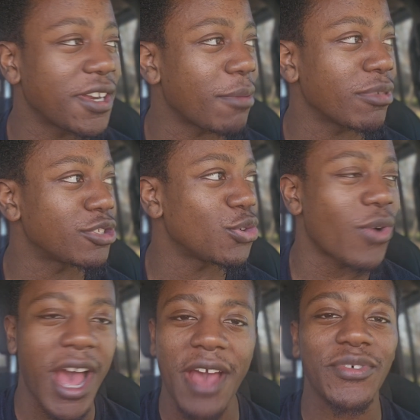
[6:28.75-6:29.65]
Number 2,
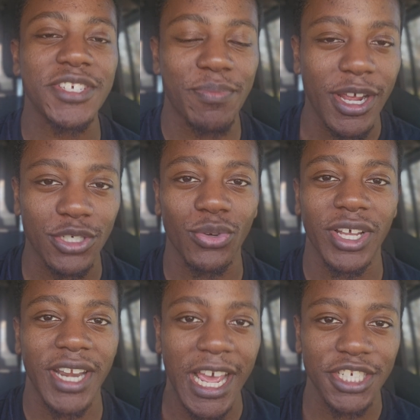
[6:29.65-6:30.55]
I have a special
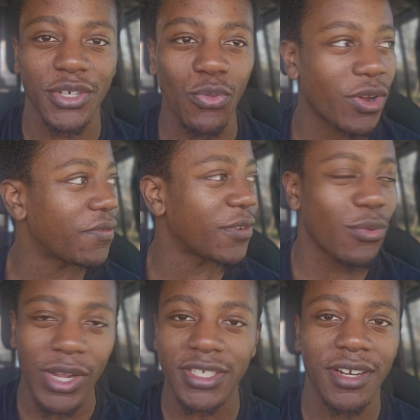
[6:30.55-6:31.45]
connection with The
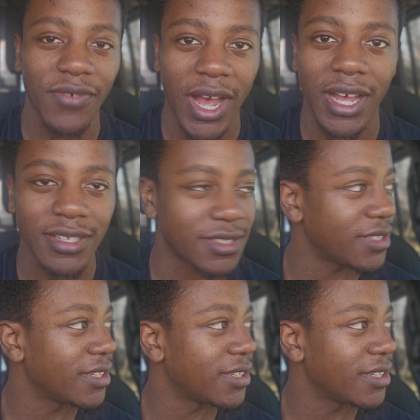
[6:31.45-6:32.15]
Wizard of Oz,